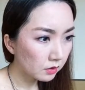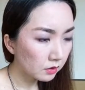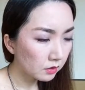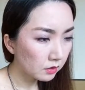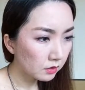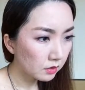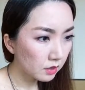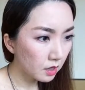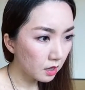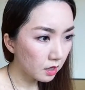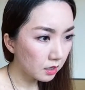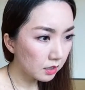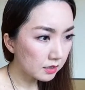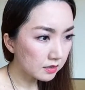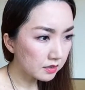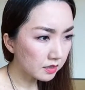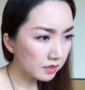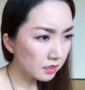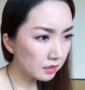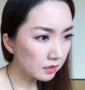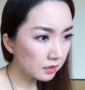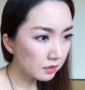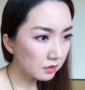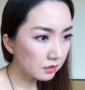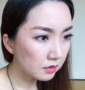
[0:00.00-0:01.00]
Yeah, is
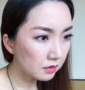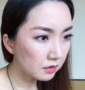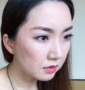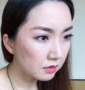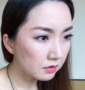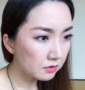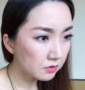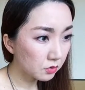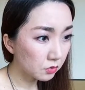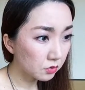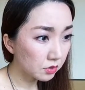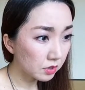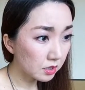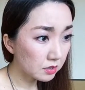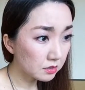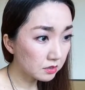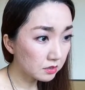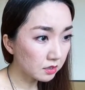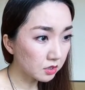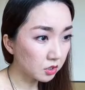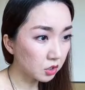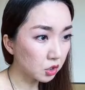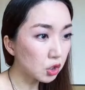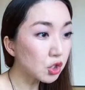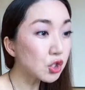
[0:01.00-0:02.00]
it? So it's a
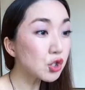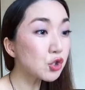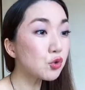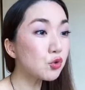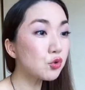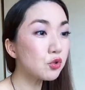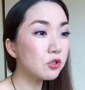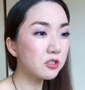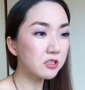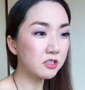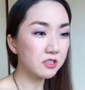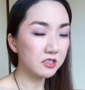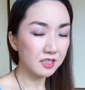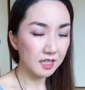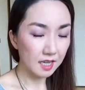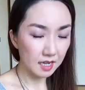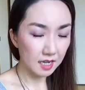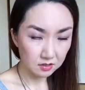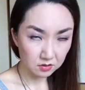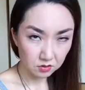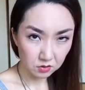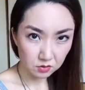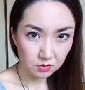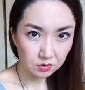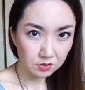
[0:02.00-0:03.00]
huge
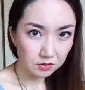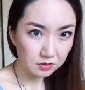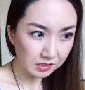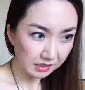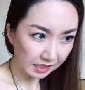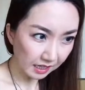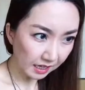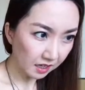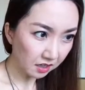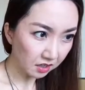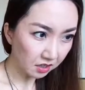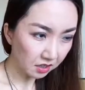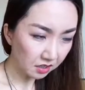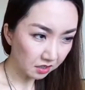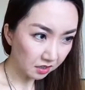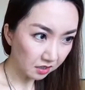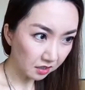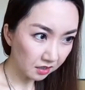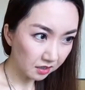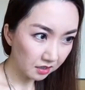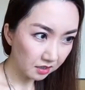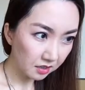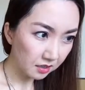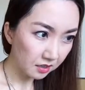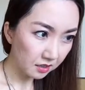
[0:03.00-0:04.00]
scandal there.
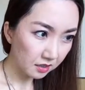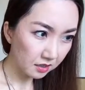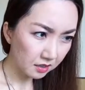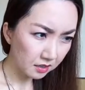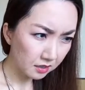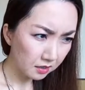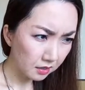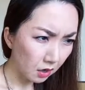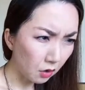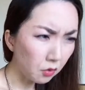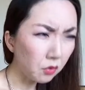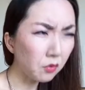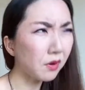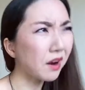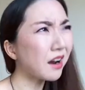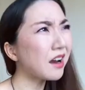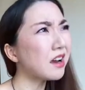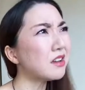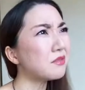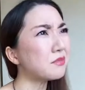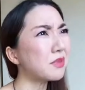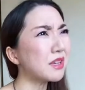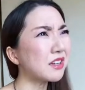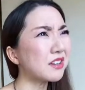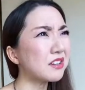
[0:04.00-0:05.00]
Oh,
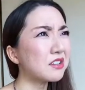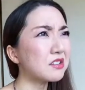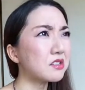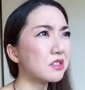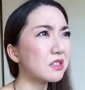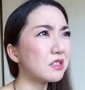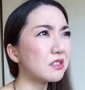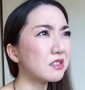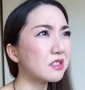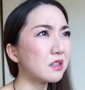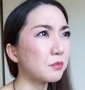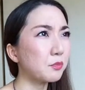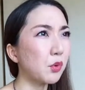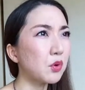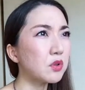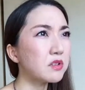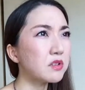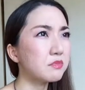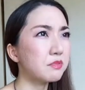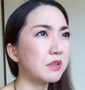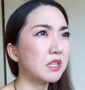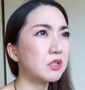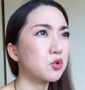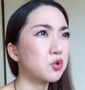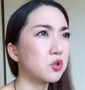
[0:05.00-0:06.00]
right, because it's supposed to
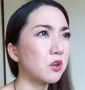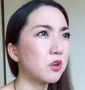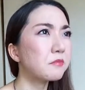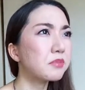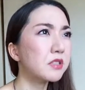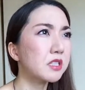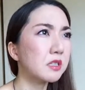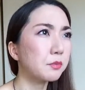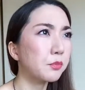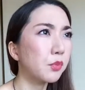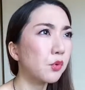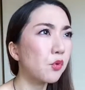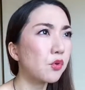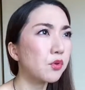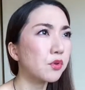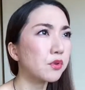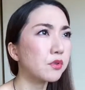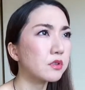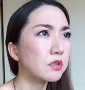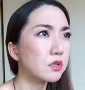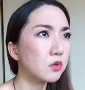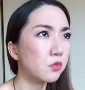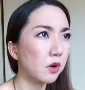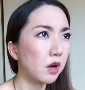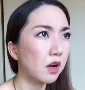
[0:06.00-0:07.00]
be Trump
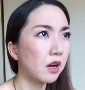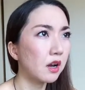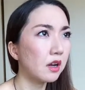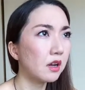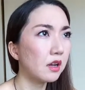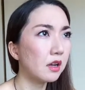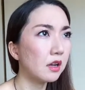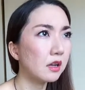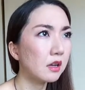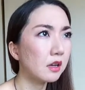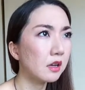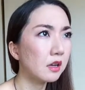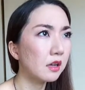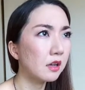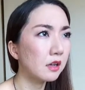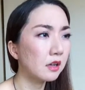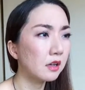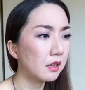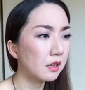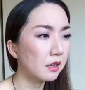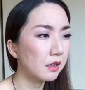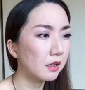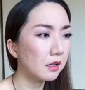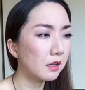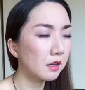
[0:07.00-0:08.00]
supporters, right?
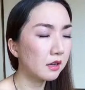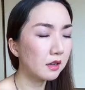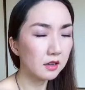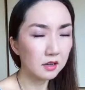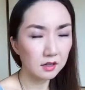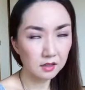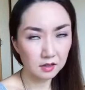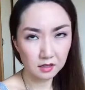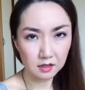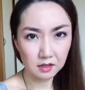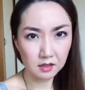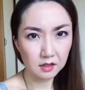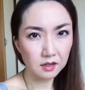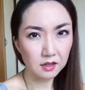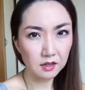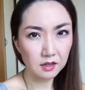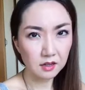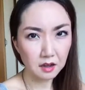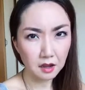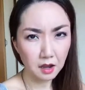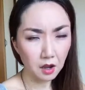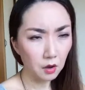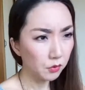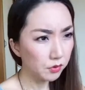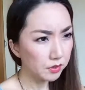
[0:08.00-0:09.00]

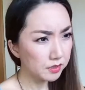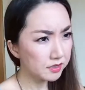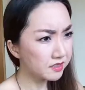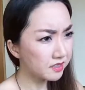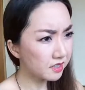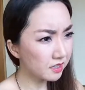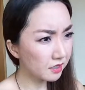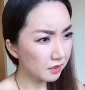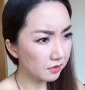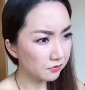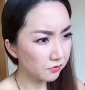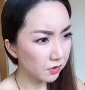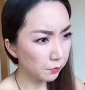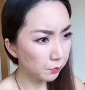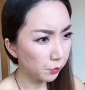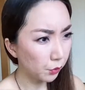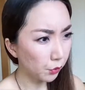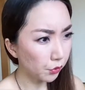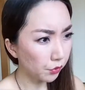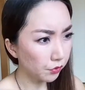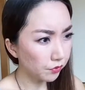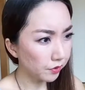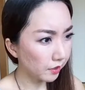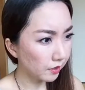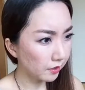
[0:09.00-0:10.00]
How is it
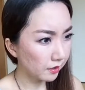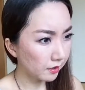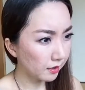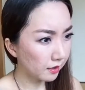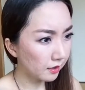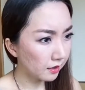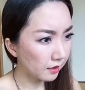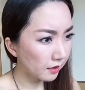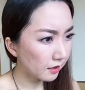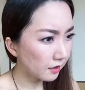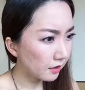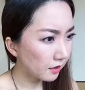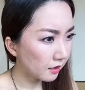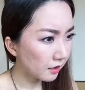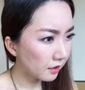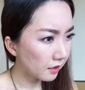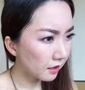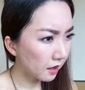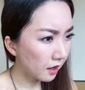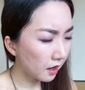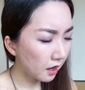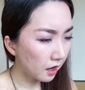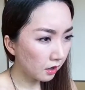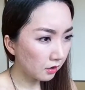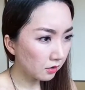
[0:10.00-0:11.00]
reported?
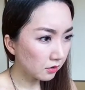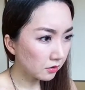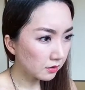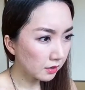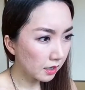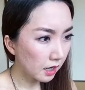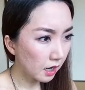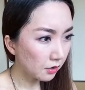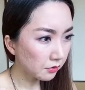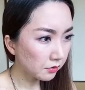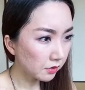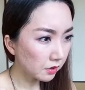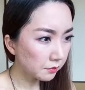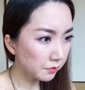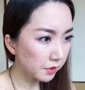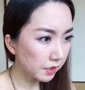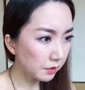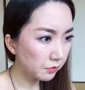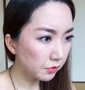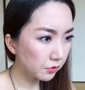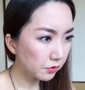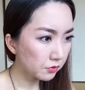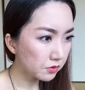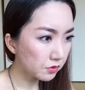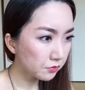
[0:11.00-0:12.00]
How are
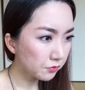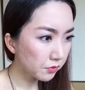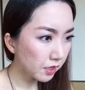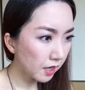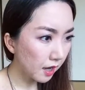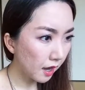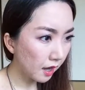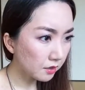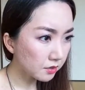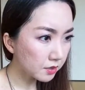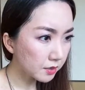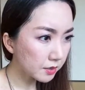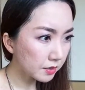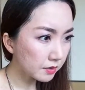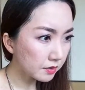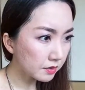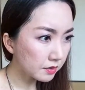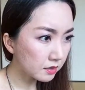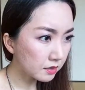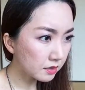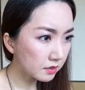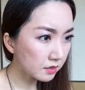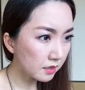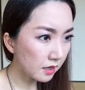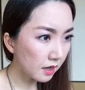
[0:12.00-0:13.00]
people's
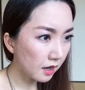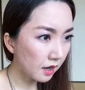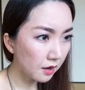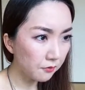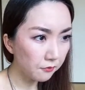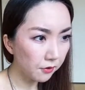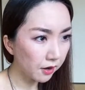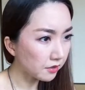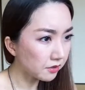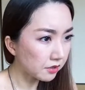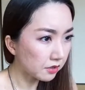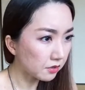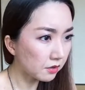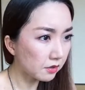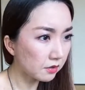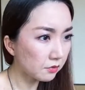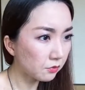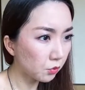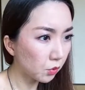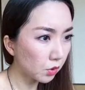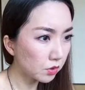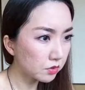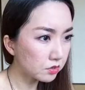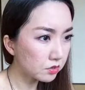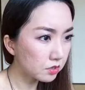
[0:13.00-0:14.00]
reactions? I rather
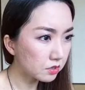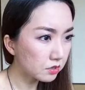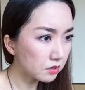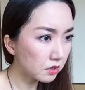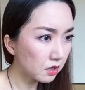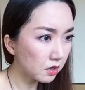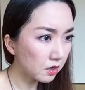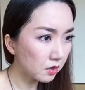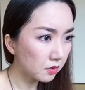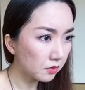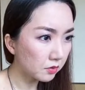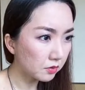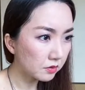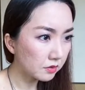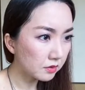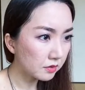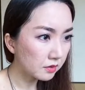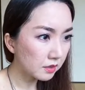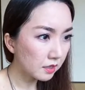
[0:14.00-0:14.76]
want to know.